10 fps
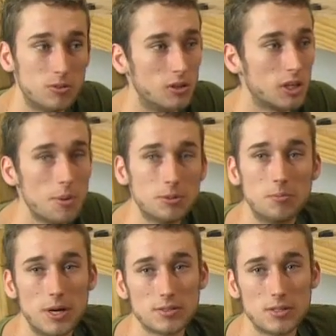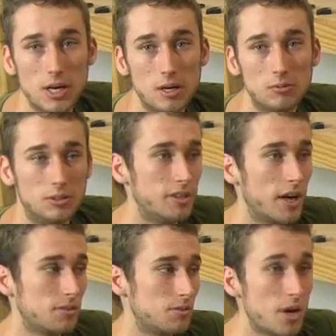for a couple of months now, in
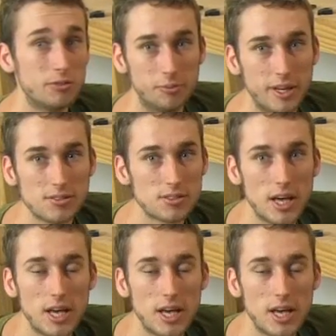fact, several months,